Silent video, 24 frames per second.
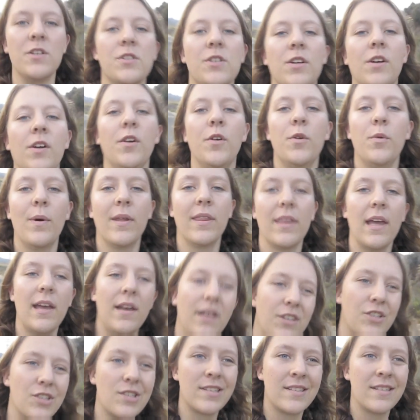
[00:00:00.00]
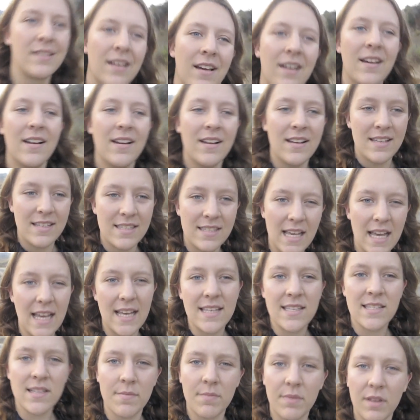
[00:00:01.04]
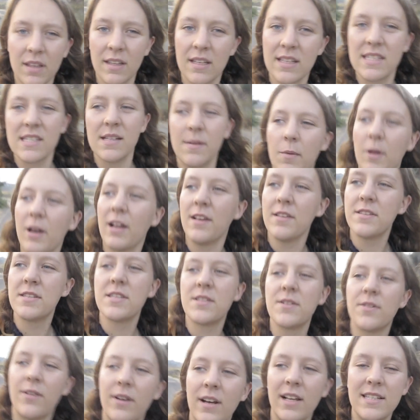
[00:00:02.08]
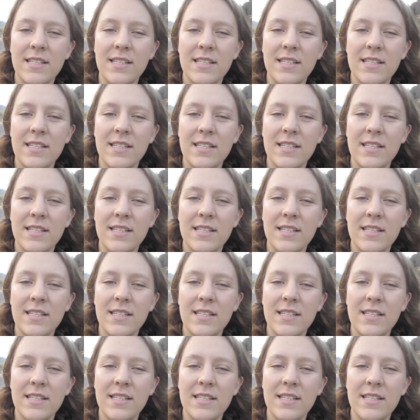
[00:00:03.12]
do when they just say something that someone else has already